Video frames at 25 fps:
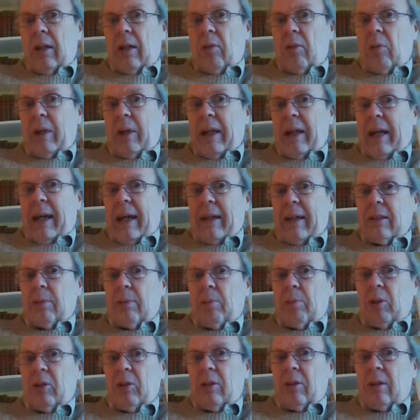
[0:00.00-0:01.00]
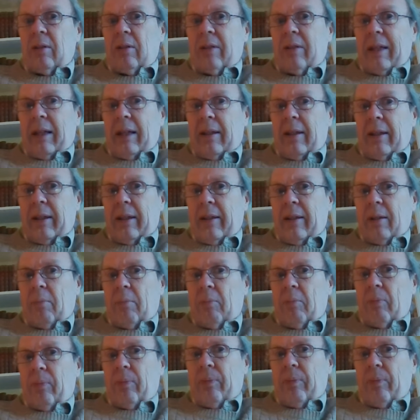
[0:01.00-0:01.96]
what experts are telling them.